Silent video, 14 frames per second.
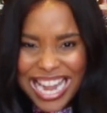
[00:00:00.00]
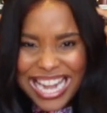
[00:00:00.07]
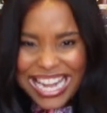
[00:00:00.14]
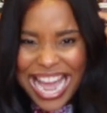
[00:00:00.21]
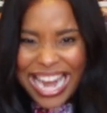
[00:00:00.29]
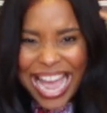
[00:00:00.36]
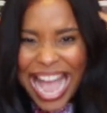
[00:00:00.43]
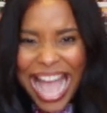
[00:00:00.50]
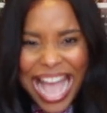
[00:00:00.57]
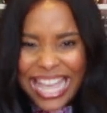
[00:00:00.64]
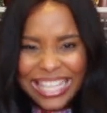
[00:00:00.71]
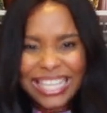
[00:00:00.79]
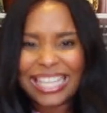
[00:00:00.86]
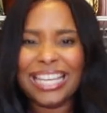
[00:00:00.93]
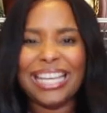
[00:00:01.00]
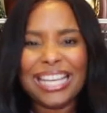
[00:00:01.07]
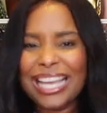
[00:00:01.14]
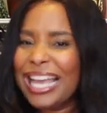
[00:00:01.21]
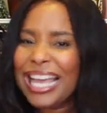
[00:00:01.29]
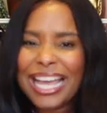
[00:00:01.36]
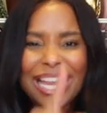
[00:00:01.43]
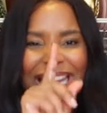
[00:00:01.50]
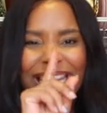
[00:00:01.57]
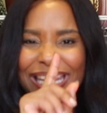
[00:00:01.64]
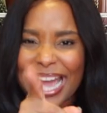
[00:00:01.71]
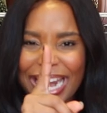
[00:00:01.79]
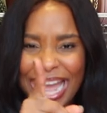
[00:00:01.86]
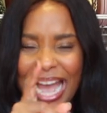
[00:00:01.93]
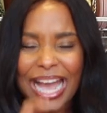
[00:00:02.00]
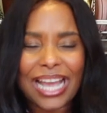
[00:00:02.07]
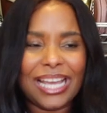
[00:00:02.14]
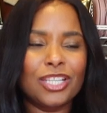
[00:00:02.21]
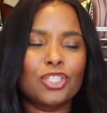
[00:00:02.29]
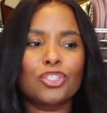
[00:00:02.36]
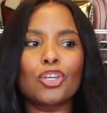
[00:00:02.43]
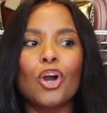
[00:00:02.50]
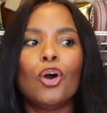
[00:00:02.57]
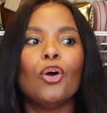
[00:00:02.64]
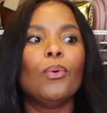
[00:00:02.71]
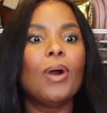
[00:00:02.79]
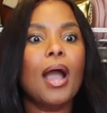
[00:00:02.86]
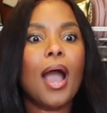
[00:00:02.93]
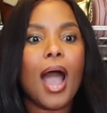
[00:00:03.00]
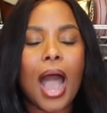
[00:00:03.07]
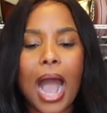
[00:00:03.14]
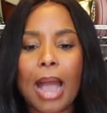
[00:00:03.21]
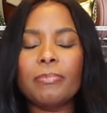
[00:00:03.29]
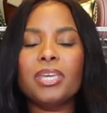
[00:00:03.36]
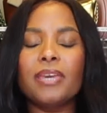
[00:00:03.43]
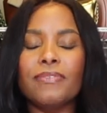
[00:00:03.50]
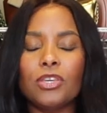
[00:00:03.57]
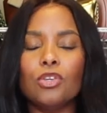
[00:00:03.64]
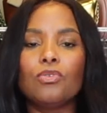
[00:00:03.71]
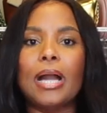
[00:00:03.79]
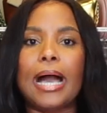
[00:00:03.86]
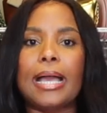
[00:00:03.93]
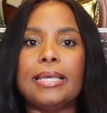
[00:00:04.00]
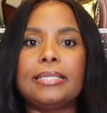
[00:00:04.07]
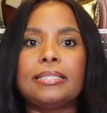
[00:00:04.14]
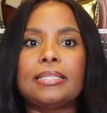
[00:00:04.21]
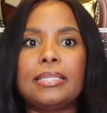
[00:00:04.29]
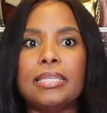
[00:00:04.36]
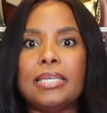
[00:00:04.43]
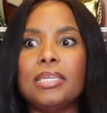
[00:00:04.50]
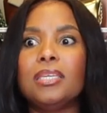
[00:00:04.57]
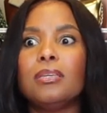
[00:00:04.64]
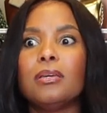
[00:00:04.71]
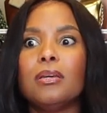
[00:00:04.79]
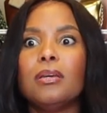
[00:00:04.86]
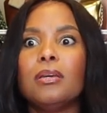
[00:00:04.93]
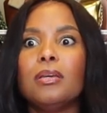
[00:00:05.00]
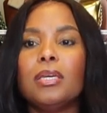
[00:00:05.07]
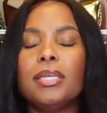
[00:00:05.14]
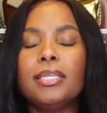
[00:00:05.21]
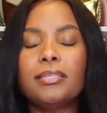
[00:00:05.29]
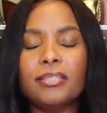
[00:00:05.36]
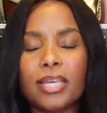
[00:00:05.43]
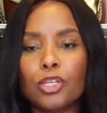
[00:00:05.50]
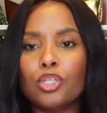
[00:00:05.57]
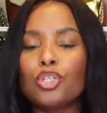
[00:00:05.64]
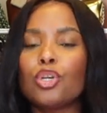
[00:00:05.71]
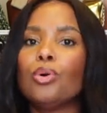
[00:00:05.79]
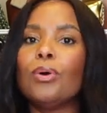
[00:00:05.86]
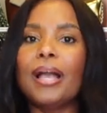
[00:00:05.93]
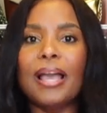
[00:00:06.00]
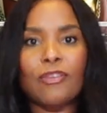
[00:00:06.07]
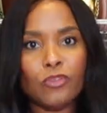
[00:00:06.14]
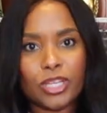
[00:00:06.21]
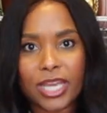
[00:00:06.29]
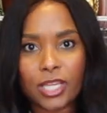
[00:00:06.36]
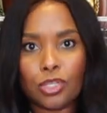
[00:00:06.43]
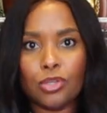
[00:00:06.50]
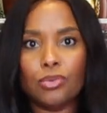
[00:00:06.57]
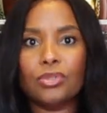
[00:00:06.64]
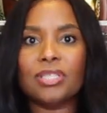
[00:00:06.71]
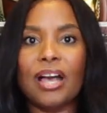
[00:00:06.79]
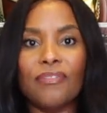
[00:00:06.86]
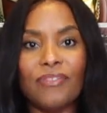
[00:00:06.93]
Not I. So I'm giving you guys the essential everyday use